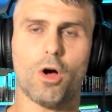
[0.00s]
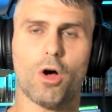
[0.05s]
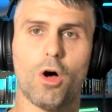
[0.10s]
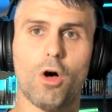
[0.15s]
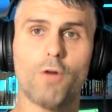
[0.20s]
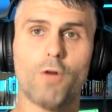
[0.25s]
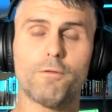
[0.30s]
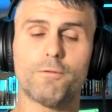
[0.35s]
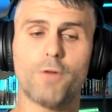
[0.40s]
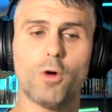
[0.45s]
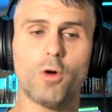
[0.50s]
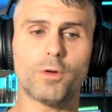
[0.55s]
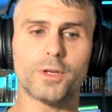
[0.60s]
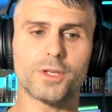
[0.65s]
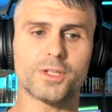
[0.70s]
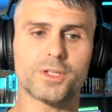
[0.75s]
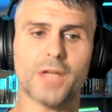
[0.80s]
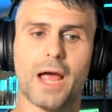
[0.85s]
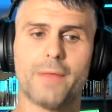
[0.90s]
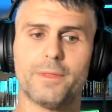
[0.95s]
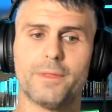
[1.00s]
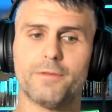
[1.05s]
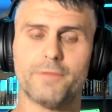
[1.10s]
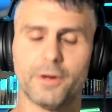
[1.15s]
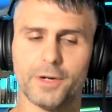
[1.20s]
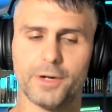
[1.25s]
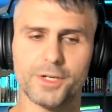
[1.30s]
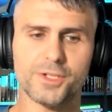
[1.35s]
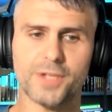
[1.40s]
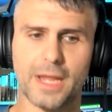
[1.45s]
all focused on the
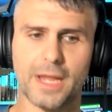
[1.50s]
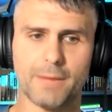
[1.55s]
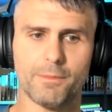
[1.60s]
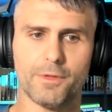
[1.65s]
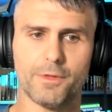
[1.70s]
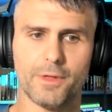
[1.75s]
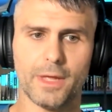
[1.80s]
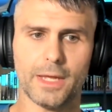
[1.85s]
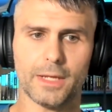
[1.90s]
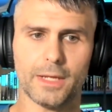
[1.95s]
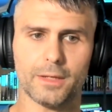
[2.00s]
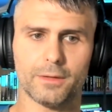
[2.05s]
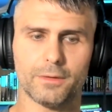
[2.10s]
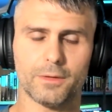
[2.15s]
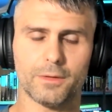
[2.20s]
very same thing,